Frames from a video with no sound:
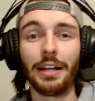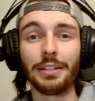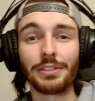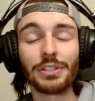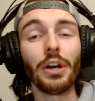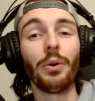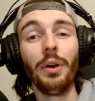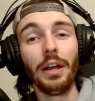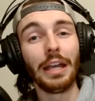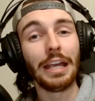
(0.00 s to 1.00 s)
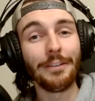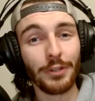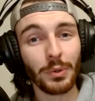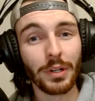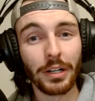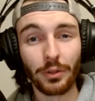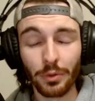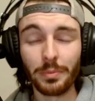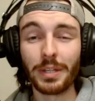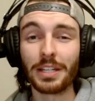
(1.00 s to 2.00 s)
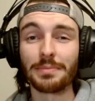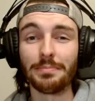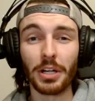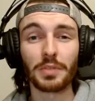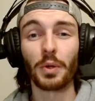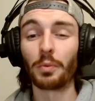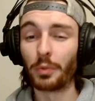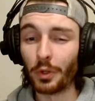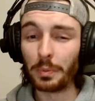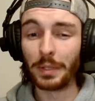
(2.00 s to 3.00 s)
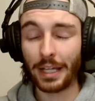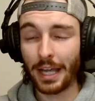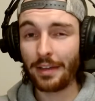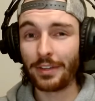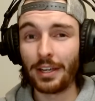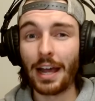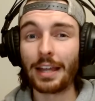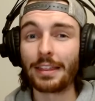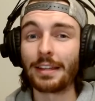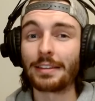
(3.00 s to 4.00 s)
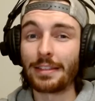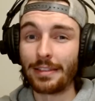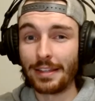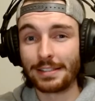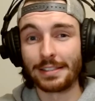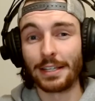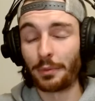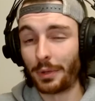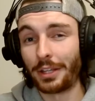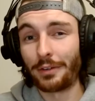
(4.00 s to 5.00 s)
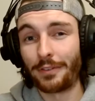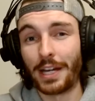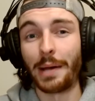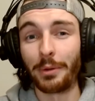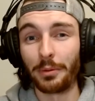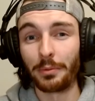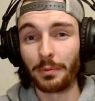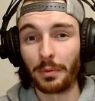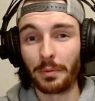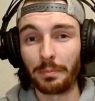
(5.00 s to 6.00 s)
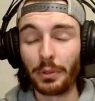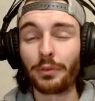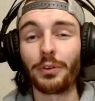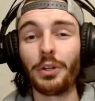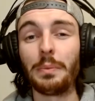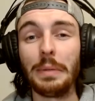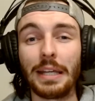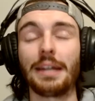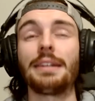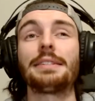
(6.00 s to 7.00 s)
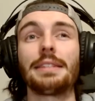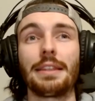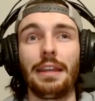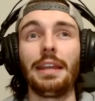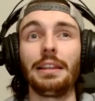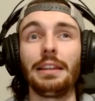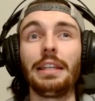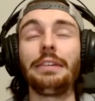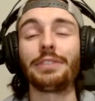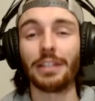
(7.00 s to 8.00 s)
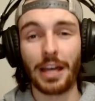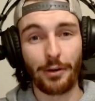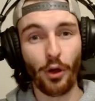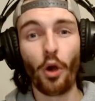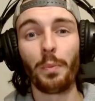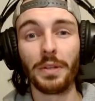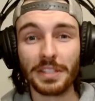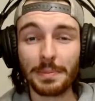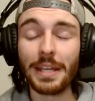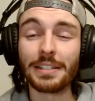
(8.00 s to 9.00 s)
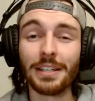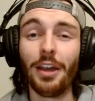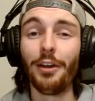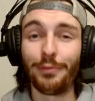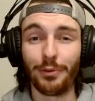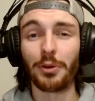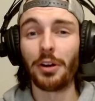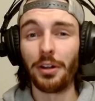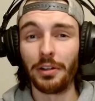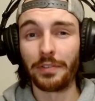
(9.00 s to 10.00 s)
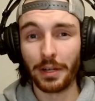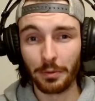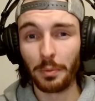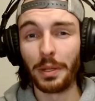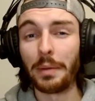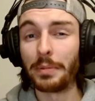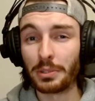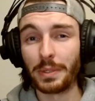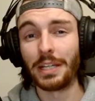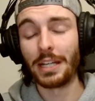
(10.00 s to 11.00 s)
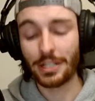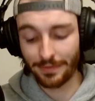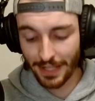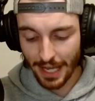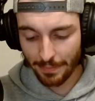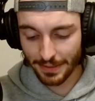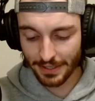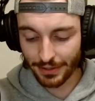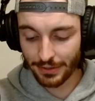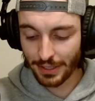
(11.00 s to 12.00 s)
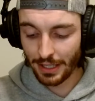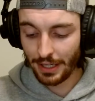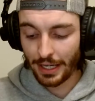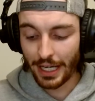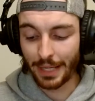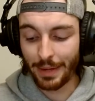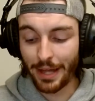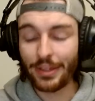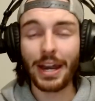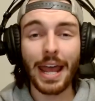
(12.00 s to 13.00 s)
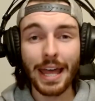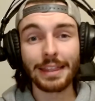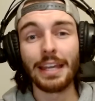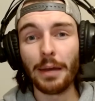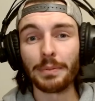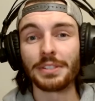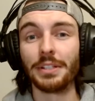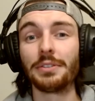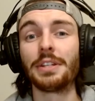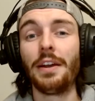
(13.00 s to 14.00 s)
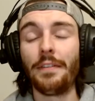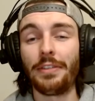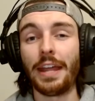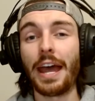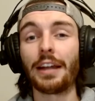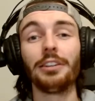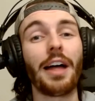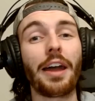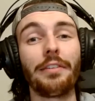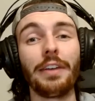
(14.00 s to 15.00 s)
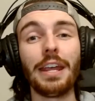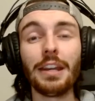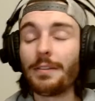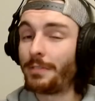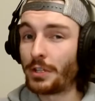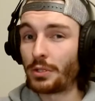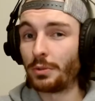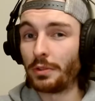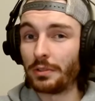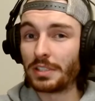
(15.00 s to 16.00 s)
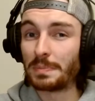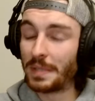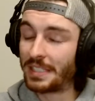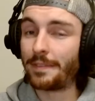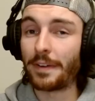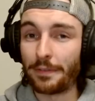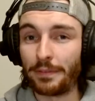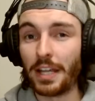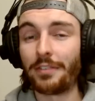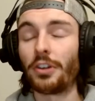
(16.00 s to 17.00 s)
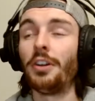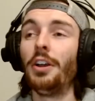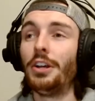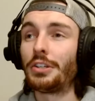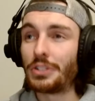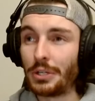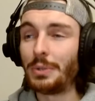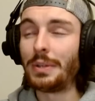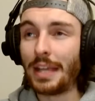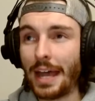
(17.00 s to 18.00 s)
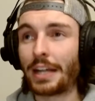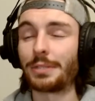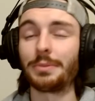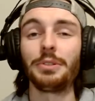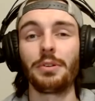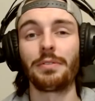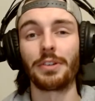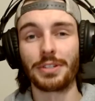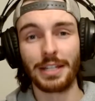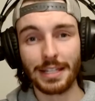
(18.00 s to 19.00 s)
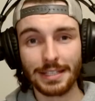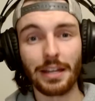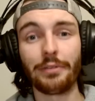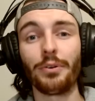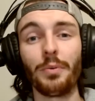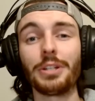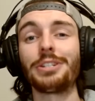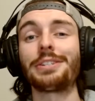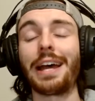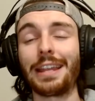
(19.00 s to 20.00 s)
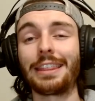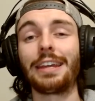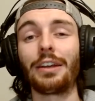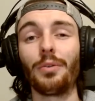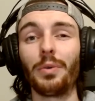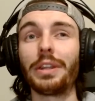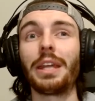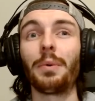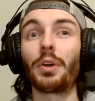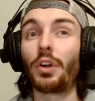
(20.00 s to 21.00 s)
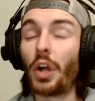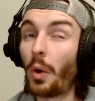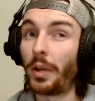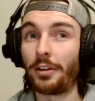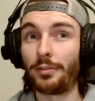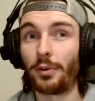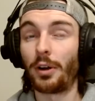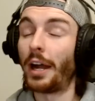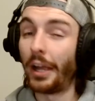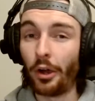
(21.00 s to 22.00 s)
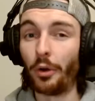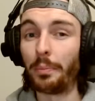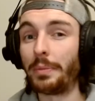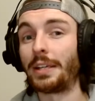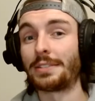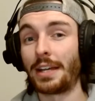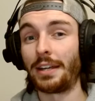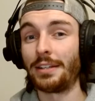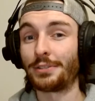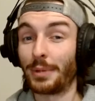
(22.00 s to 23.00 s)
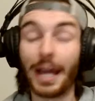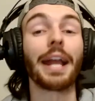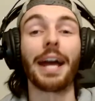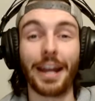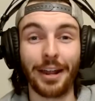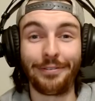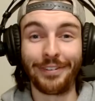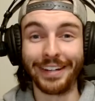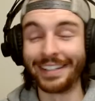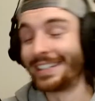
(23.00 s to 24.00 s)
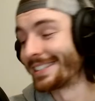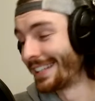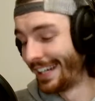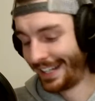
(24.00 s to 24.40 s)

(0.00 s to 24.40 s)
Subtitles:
So if you are a group that is much more roleplay heavy, I think that this is a really phenomenal book for you because it leaves a lot of open space for all of that roleplay between each of the episodes. And then at the episodes, they add a lot of individual specific flavor to the actual university itself, which is, I think, what they were going for, I hope, because that is what I got out of it, at least.